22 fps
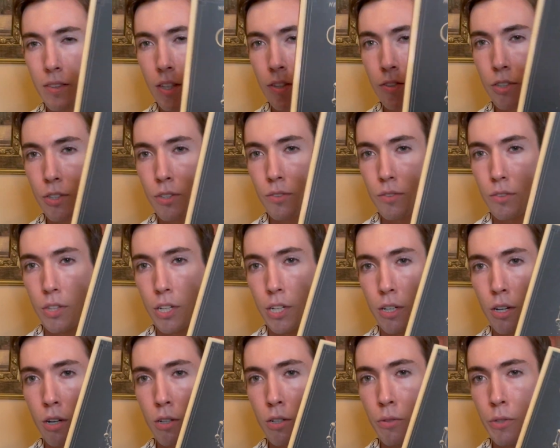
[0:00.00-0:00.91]
think that
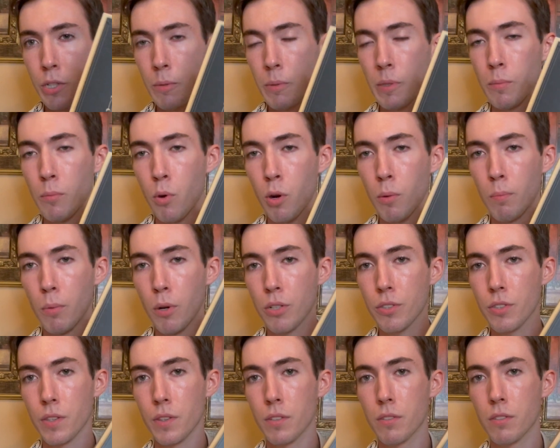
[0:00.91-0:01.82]
there are going to be more
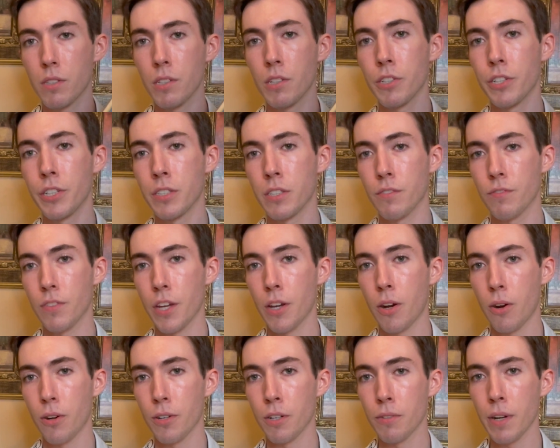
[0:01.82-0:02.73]
books in this series if they
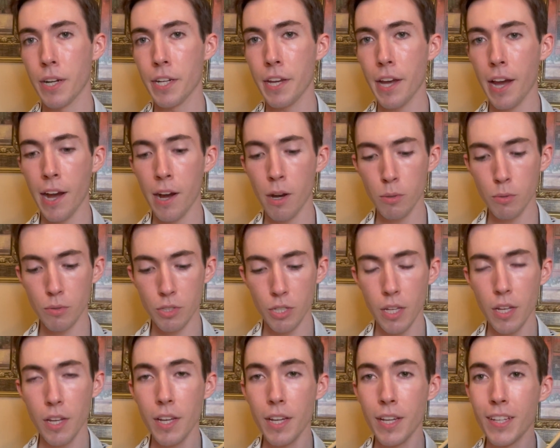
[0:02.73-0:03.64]
aren't already out.
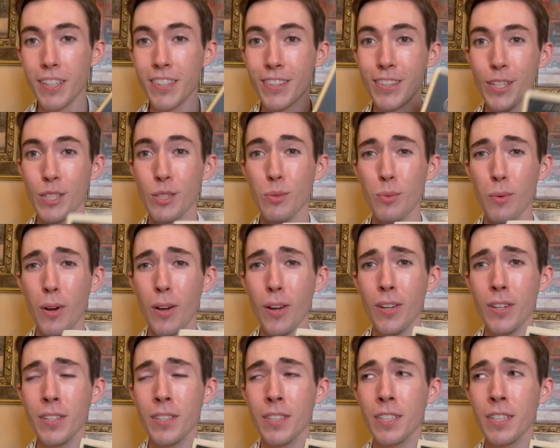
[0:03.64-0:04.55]
This
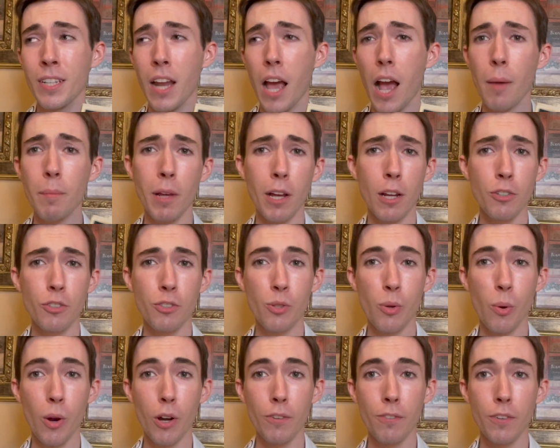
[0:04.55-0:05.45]
one, I'm not
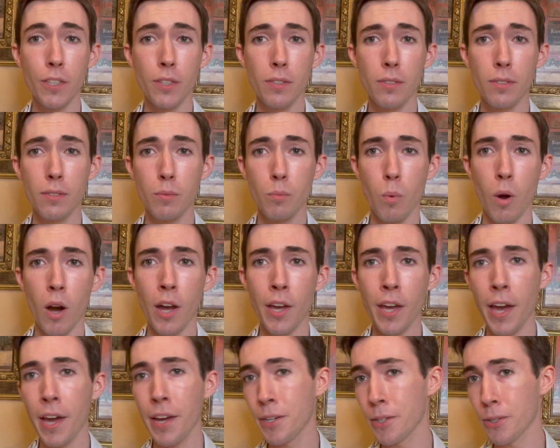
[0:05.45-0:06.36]
sure if it's
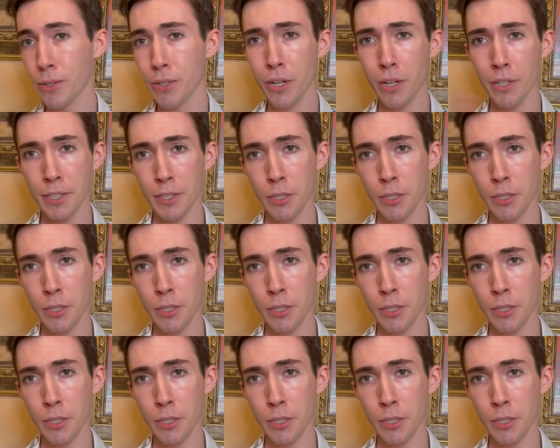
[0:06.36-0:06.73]
YA or young